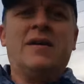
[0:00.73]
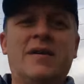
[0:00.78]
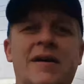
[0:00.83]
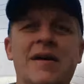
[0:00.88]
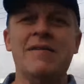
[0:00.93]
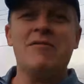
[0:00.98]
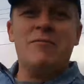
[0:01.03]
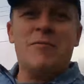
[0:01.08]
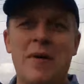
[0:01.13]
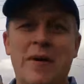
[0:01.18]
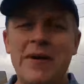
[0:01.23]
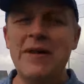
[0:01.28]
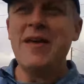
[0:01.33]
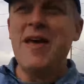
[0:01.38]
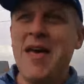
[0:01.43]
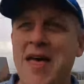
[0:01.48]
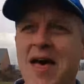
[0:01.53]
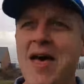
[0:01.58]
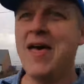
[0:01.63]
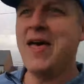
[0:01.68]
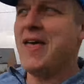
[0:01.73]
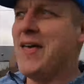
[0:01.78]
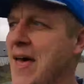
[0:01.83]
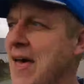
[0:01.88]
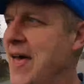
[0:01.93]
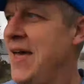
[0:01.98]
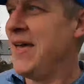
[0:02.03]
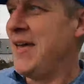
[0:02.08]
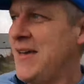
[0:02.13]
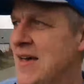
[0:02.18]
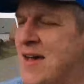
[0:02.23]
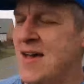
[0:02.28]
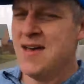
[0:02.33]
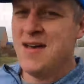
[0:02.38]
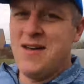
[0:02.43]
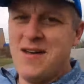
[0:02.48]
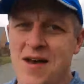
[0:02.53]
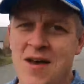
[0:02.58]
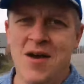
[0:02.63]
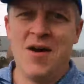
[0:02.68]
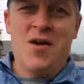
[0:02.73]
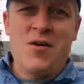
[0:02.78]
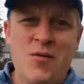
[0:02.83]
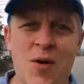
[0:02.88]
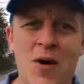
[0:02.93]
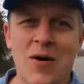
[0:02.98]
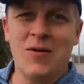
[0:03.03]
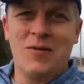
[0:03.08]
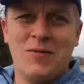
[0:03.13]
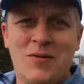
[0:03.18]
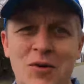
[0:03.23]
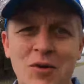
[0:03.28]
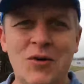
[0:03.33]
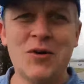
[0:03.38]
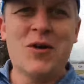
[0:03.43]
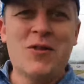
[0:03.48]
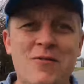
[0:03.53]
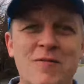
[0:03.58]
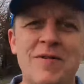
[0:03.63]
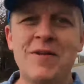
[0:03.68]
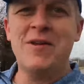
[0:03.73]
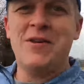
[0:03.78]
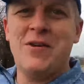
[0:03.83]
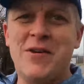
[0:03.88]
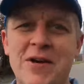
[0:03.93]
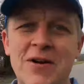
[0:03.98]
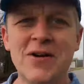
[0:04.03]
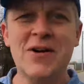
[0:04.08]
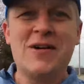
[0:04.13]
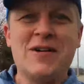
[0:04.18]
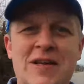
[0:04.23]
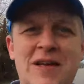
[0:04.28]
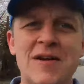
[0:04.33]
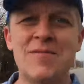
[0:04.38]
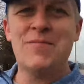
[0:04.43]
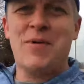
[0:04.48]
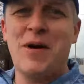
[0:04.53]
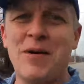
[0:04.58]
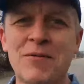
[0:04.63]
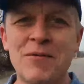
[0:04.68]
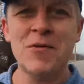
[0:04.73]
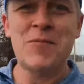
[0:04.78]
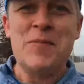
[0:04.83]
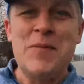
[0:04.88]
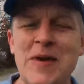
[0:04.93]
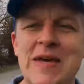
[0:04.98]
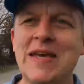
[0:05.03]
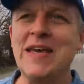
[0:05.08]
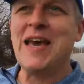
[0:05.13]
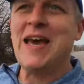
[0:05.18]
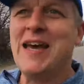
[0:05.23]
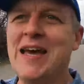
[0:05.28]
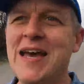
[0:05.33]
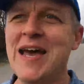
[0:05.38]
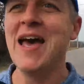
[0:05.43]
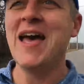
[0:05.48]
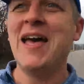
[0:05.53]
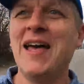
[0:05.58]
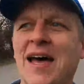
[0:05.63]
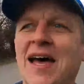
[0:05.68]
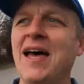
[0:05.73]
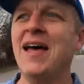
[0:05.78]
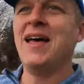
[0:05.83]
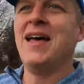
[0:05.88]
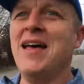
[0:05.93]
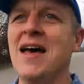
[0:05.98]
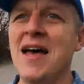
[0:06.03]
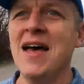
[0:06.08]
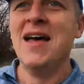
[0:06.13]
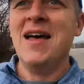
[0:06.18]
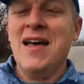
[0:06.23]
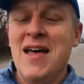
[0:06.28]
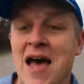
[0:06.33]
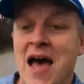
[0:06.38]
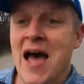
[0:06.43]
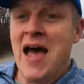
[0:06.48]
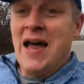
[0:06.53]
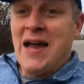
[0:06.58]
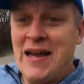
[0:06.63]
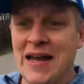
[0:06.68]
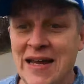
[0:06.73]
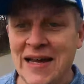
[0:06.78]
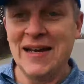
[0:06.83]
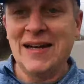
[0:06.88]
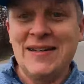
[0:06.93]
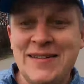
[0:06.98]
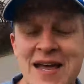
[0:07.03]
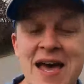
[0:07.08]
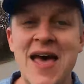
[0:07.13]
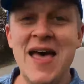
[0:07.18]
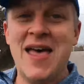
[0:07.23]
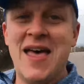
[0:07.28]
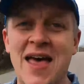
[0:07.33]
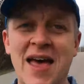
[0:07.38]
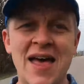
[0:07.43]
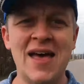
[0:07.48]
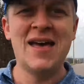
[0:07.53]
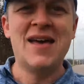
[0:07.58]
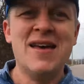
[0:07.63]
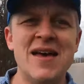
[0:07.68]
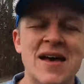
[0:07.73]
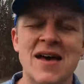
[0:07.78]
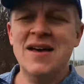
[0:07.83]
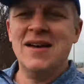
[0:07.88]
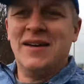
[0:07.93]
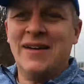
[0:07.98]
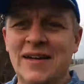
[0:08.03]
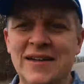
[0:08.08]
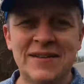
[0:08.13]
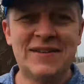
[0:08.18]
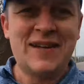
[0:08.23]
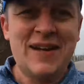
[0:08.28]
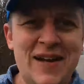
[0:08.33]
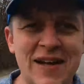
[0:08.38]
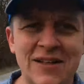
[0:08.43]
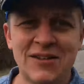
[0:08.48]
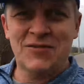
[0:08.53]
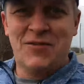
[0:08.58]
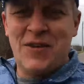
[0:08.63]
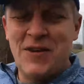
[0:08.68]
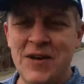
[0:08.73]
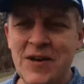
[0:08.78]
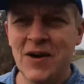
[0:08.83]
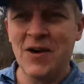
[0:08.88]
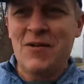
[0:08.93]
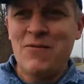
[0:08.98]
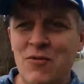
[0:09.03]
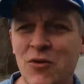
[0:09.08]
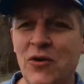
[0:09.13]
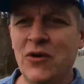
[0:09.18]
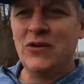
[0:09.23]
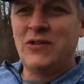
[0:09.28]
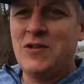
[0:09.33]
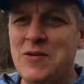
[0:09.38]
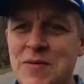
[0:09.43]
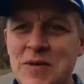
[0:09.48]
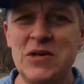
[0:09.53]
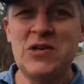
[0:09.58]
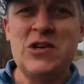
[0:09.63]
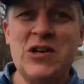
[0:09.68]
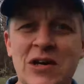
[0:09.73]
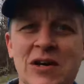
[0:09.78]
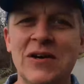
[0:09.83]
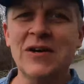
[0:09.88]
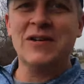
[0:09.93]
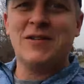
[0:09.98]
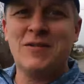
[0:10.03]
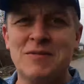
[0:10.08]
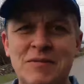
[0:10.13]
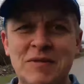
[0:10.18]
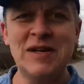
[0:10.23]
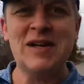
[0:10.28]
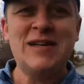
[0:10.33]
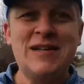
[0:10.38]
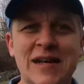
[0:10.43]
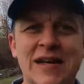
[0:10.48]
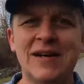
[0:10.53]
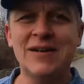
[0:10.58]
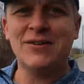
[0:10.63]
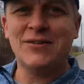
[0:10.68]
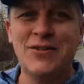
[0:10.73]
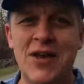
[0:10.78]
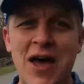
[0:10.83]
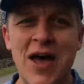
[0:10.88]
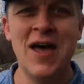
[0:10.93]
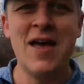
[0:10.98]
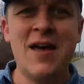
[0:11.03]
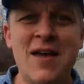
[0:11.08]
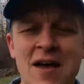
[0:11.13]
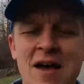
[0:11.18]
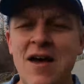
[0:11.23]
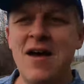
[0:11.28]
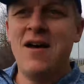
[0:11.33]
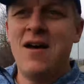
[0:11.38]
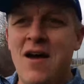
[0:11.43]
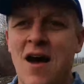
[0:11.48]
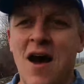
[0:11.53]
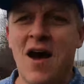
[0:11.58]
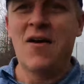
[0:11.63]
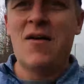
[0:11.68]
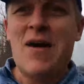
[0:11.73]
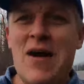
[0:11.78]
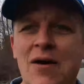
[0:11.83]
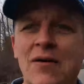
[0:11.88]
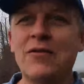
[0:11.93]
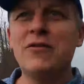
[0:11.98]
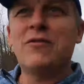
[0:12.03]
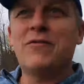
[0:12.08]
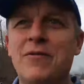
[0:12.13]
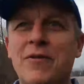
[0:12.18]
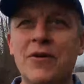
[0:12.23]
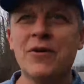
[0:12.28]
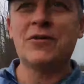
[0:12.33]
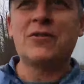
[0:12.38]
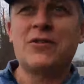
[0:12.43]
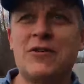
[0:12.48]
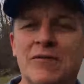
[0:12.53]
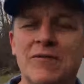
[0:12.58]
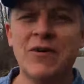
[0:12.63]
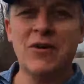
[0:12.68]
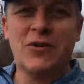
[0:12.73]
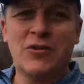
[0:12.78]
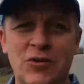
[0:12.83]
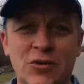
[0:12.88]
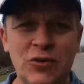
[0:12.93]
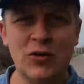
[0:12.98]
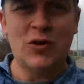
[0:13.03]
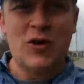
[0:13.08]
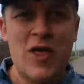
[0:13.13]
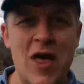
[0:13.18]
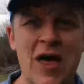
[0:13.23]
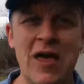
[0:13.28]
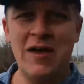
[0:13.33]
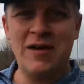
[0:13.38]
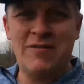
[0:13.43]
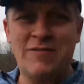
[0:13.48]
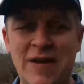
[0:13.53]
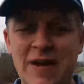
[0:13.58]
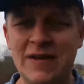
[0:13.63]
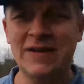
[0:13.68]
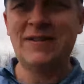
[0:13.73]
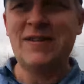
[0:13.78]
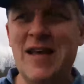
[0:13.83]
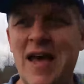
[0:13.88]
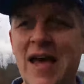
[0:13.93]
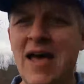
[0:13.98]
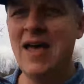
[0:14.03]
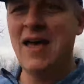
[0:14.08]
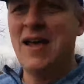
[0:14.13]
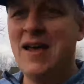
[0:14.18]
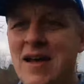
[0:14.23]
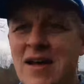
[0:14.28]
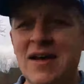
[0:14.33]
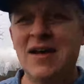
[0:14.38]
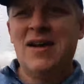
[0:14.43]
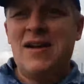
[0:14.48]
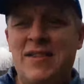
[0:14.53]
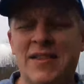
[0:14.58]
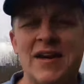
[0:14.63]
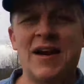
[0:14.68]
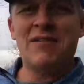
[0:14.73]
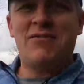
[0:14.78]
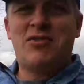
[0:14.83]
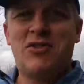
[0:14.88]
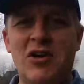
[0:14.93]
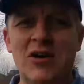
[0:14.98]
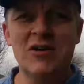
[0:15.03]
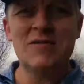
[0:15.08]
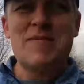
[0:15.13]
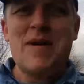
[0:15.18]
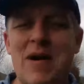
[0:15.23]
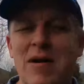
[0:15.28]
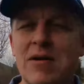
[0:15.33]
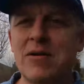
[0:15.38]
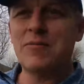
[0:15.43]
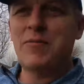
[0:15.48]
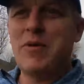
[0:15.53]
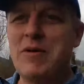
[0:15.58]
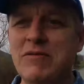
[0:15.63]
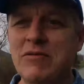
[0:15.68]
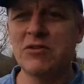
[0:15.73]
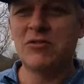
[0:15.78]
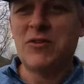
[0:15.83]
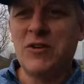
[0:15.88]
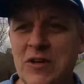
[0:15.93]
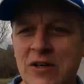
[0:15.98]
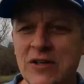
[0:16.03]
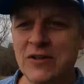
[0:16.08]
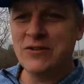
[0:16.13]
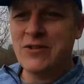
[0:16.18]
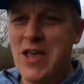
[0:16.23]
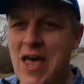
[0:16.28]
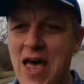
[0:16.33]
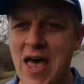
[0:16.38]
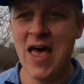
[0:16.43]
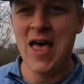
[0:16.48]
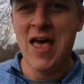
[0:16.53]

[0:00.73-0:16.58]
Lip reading: Hey everybody, welcome to another video here on Keep Running with BK. And in today's video I'm going to be sharing some details around the first virtual event that I've shared about in previous videos.